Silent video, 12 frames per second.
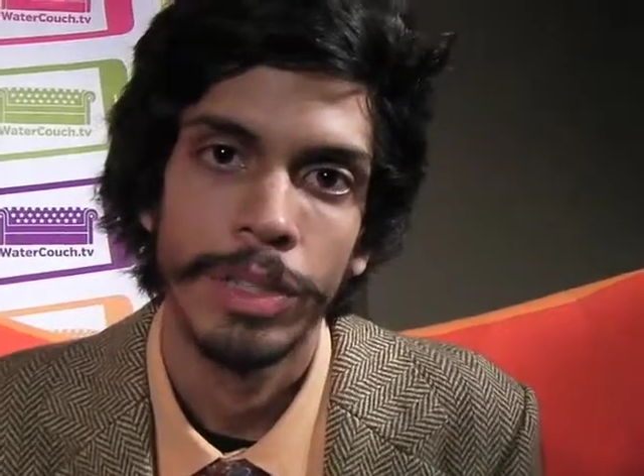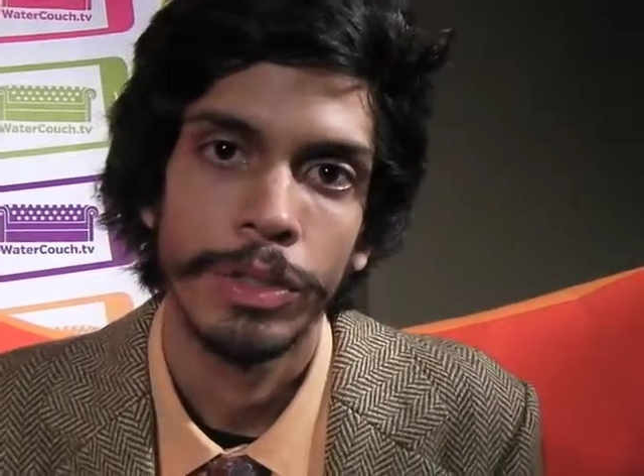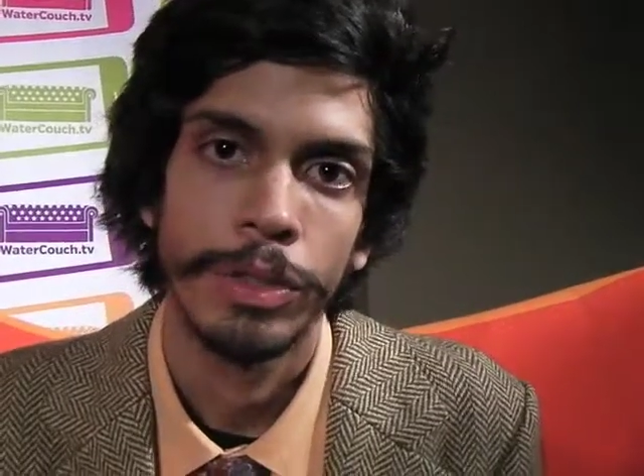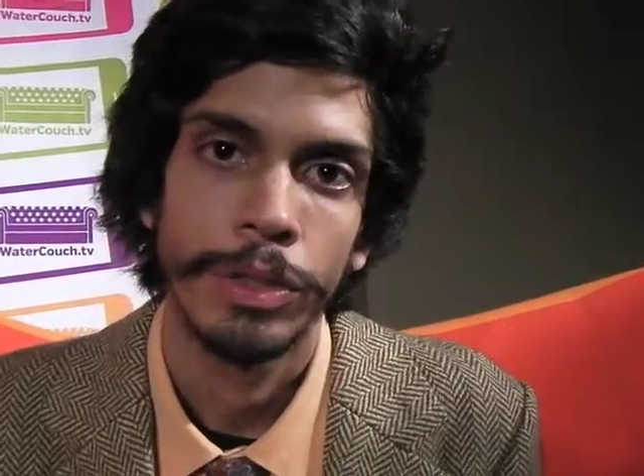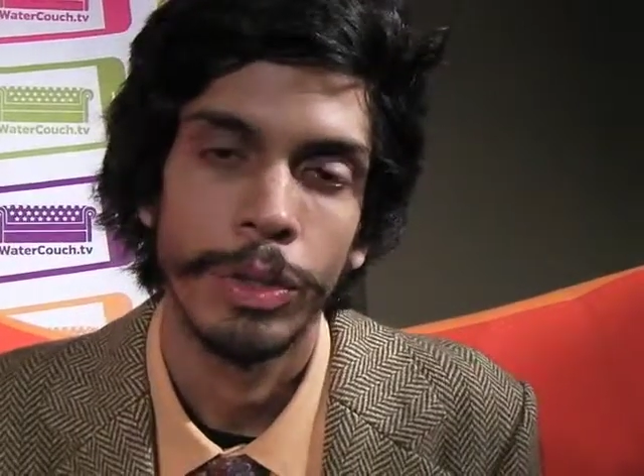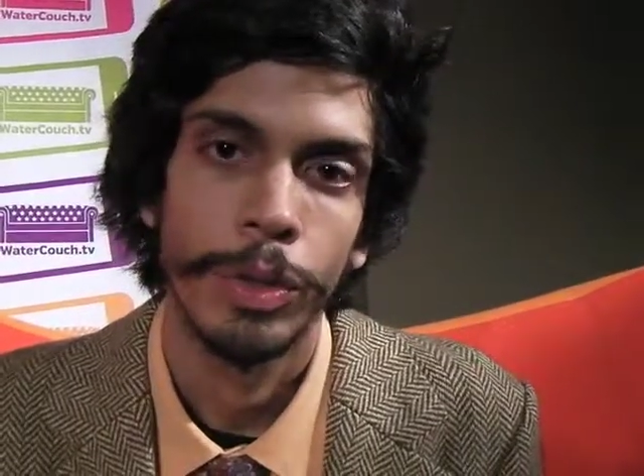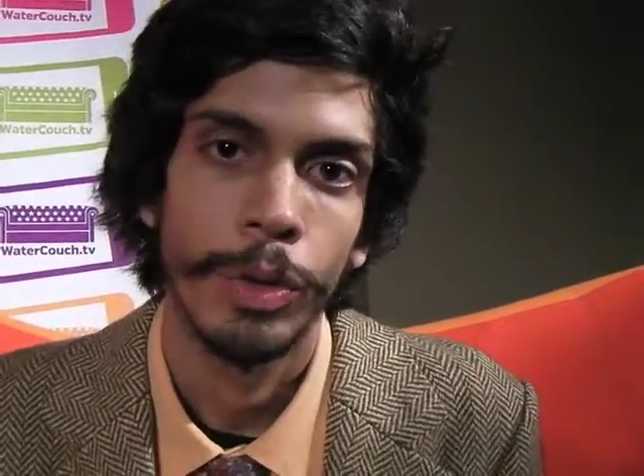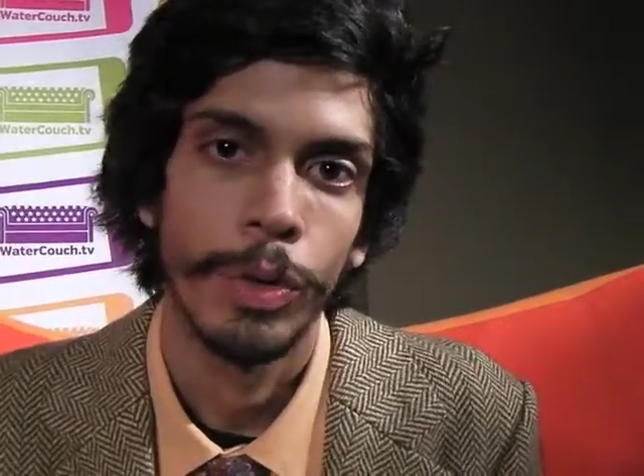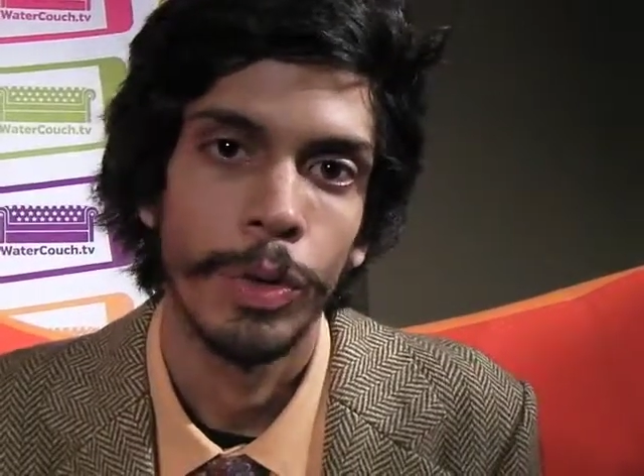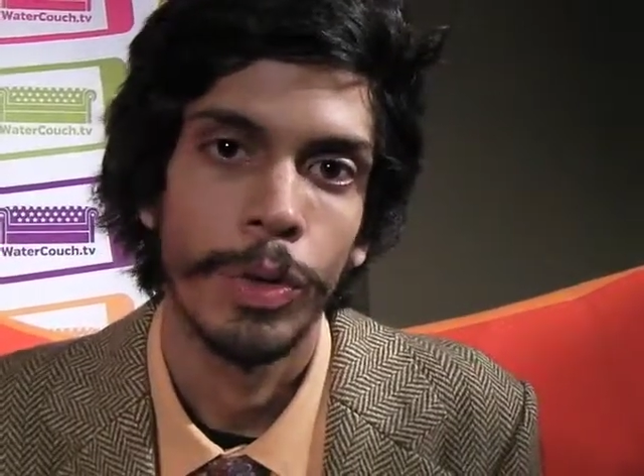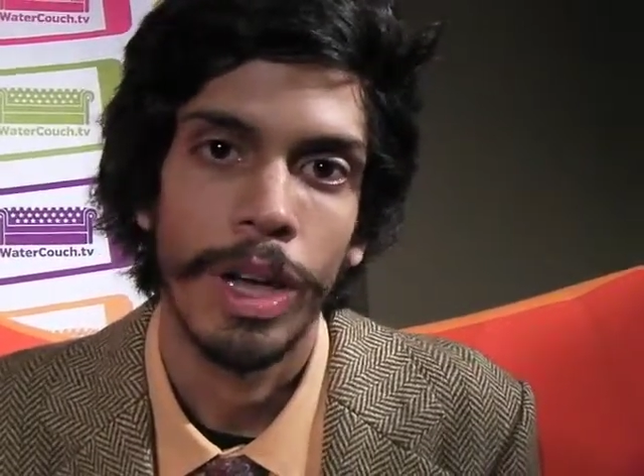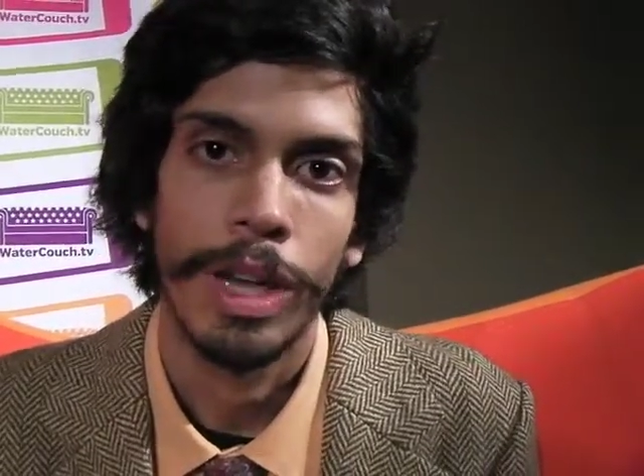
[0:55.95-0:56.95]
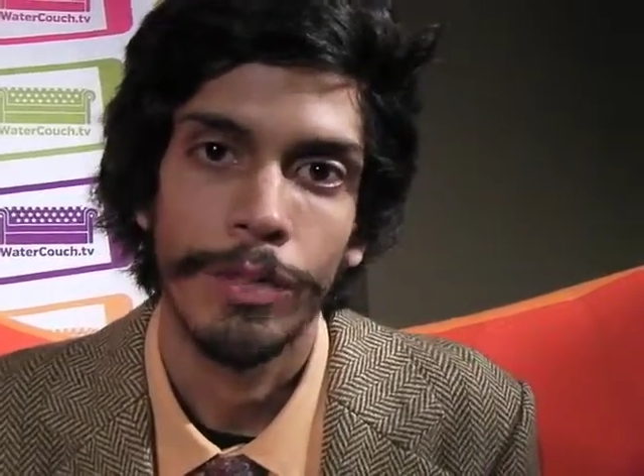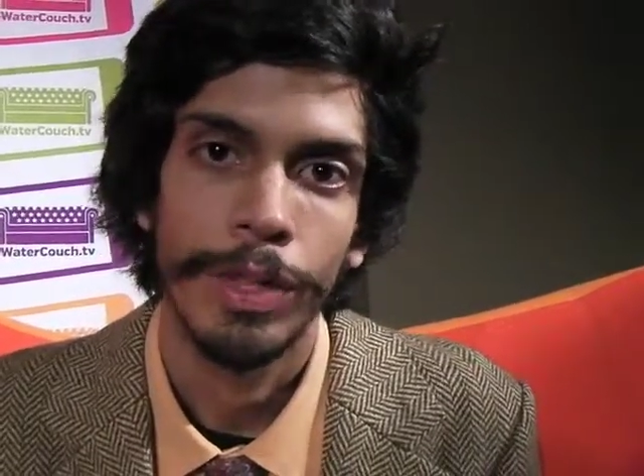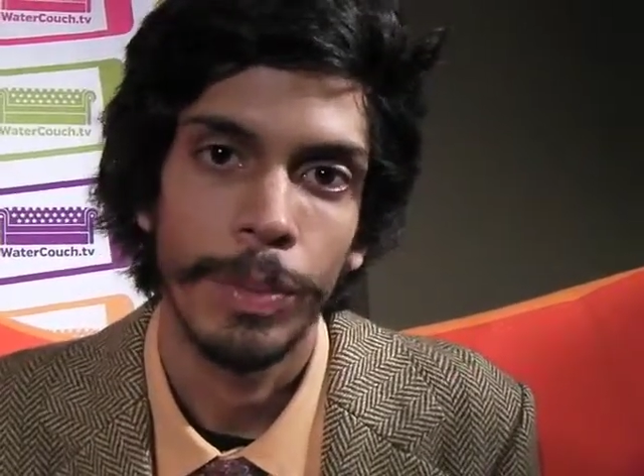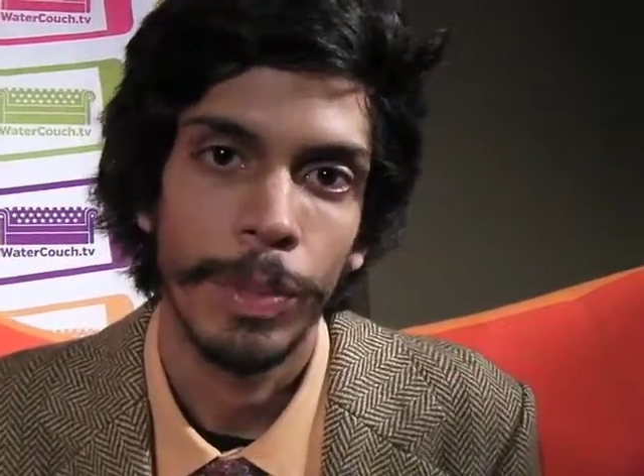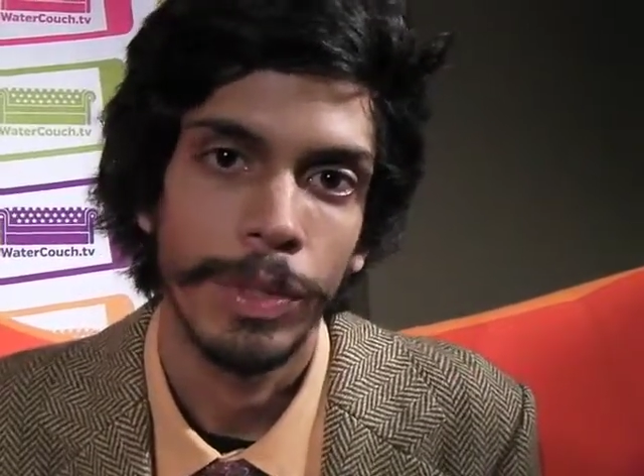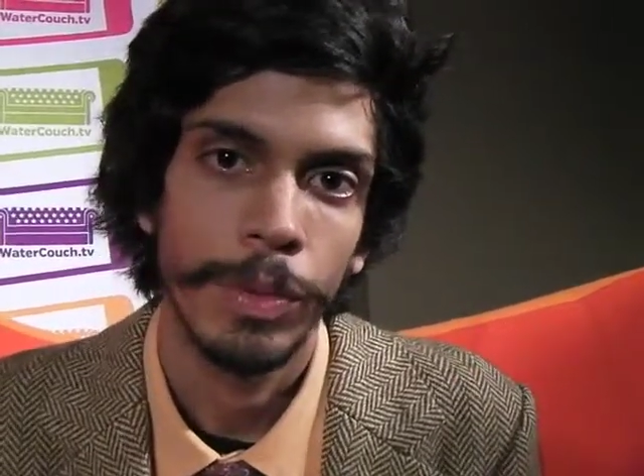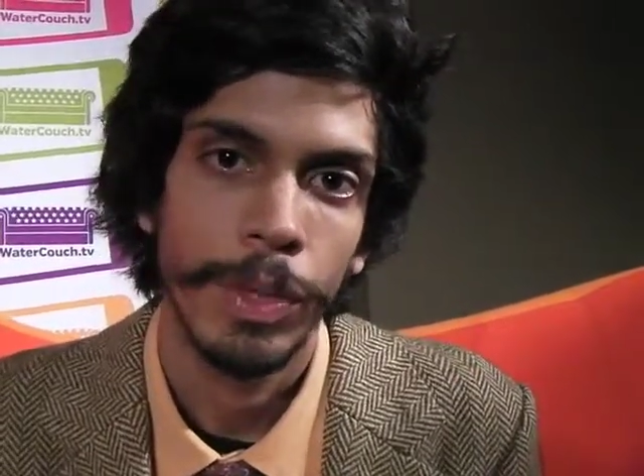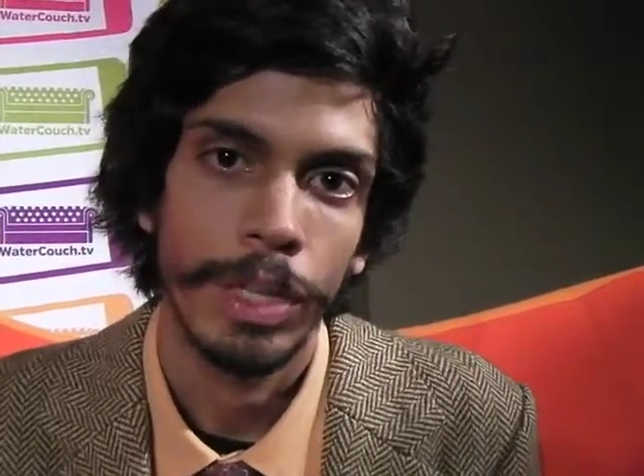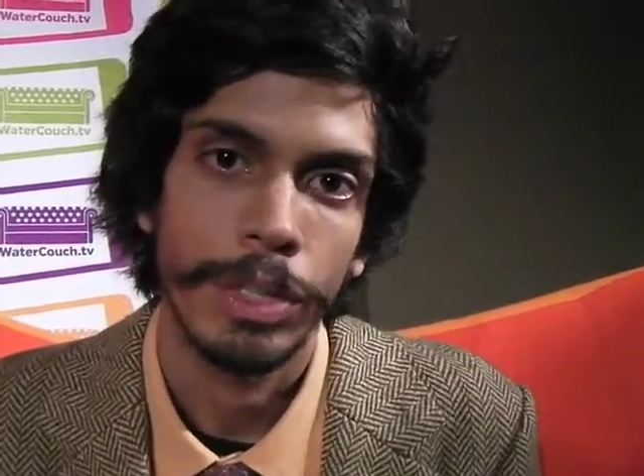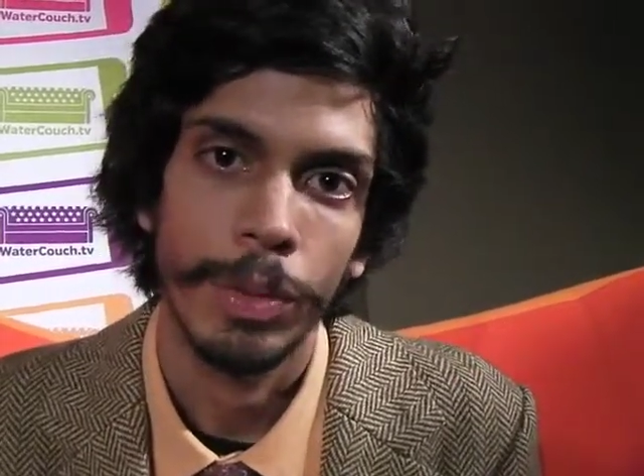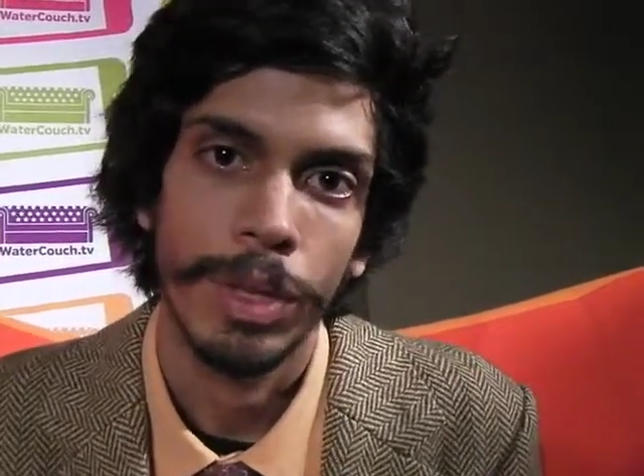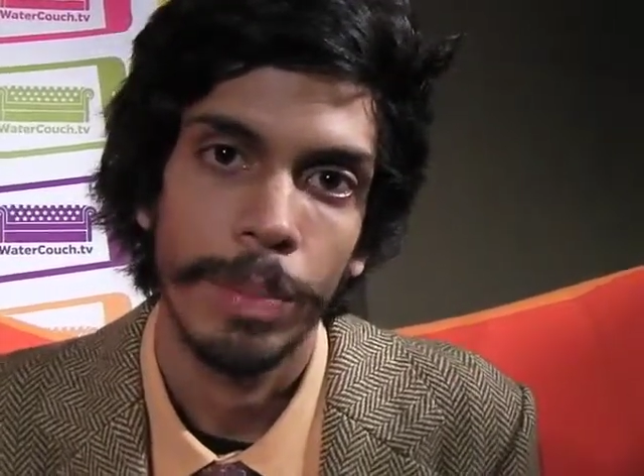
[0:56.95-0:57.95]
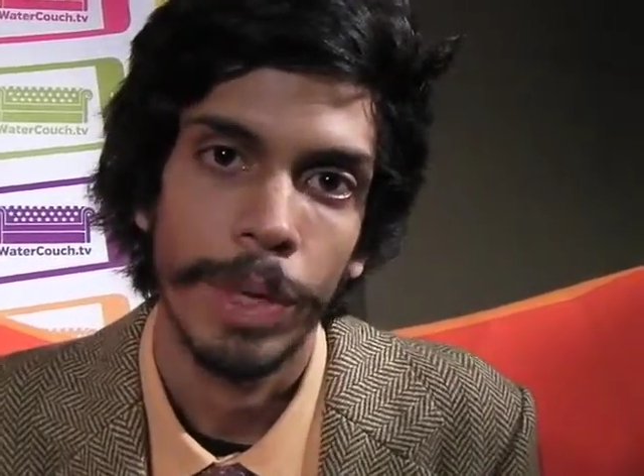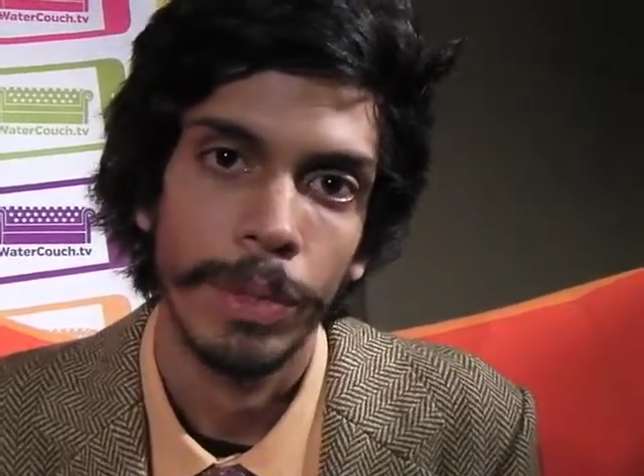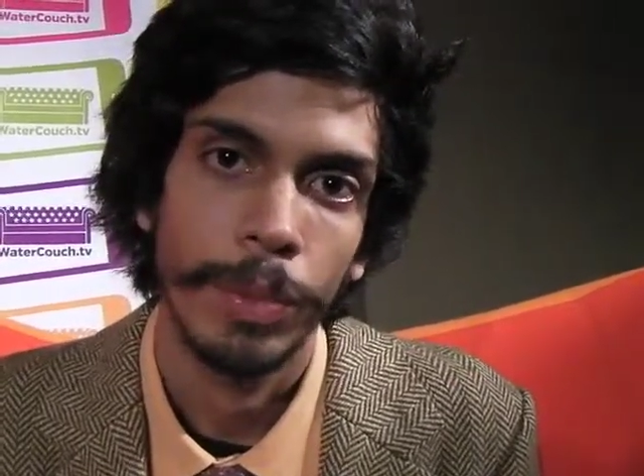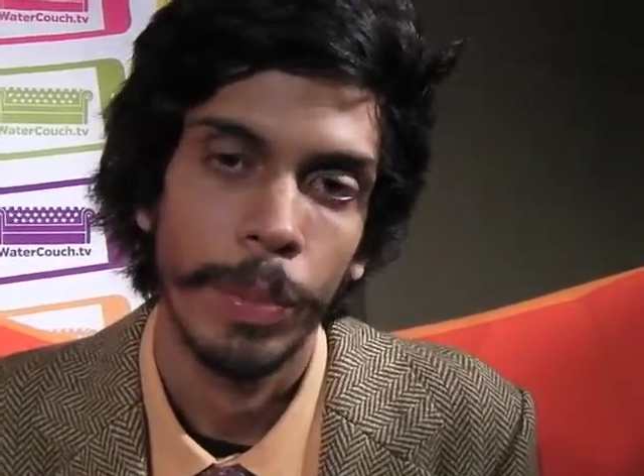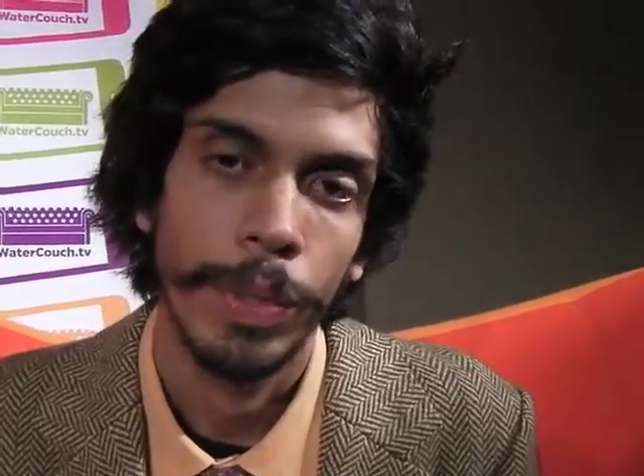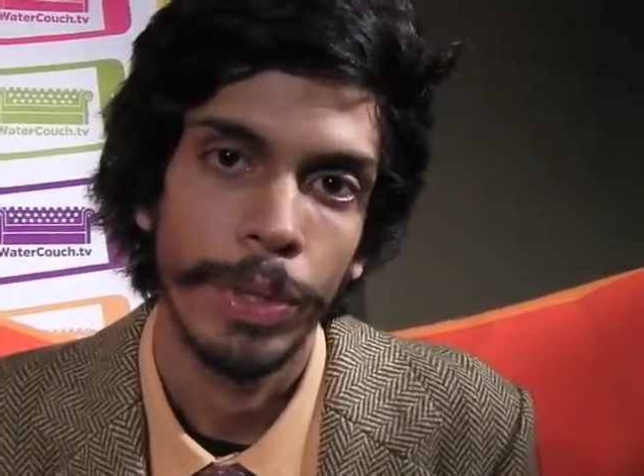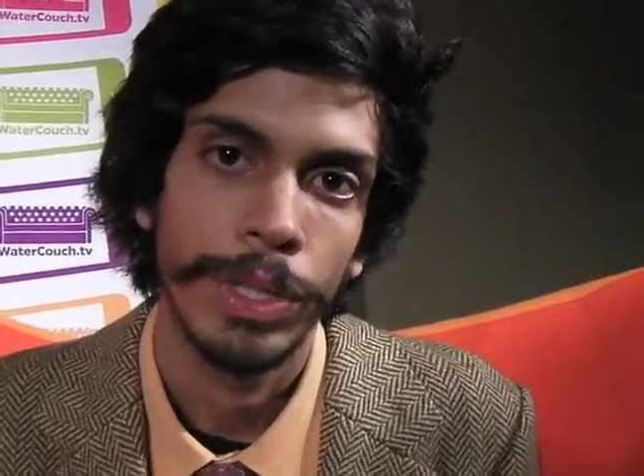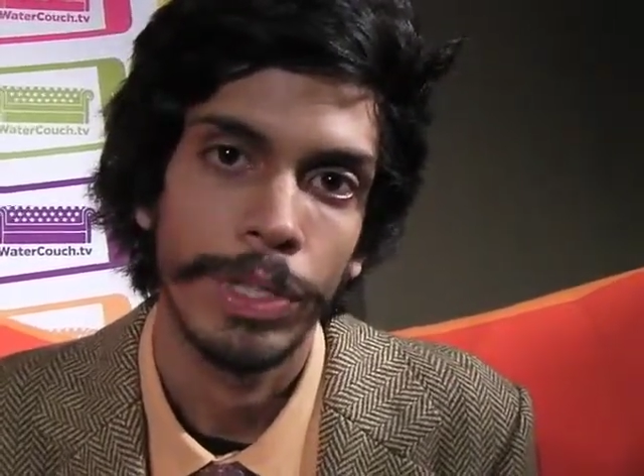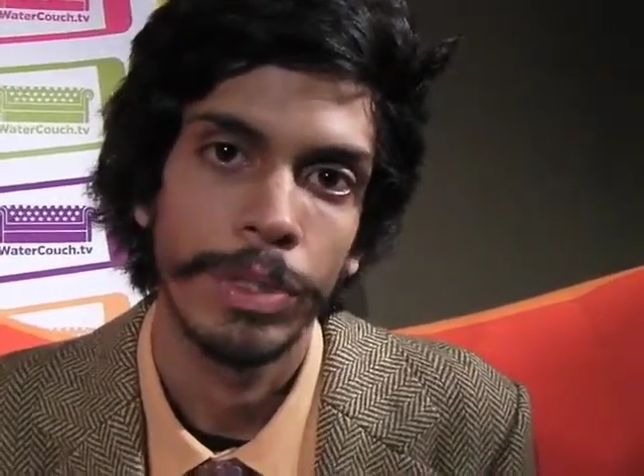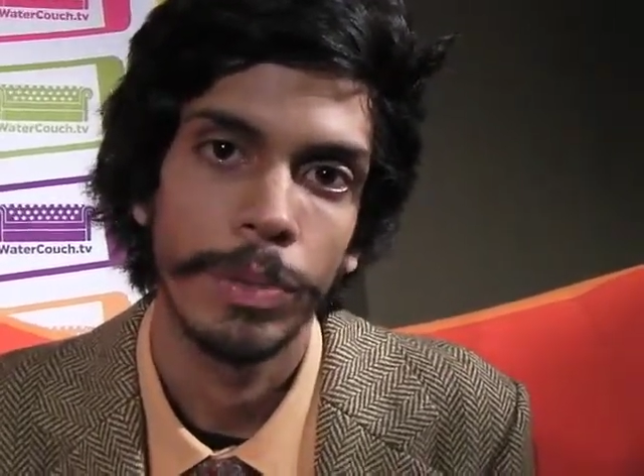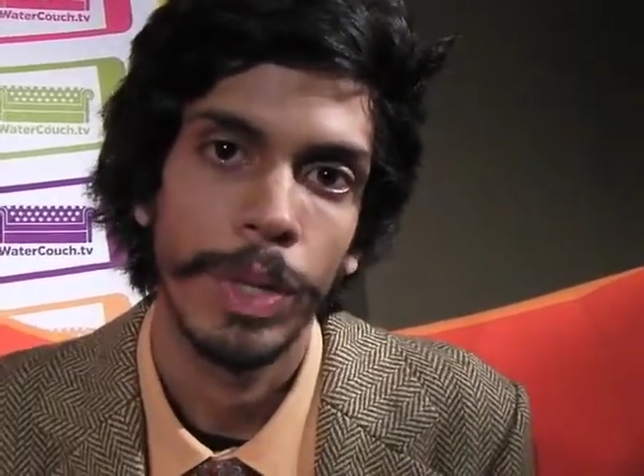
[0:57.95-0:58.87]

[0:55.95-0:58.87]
So I think when we are talking about cooperation,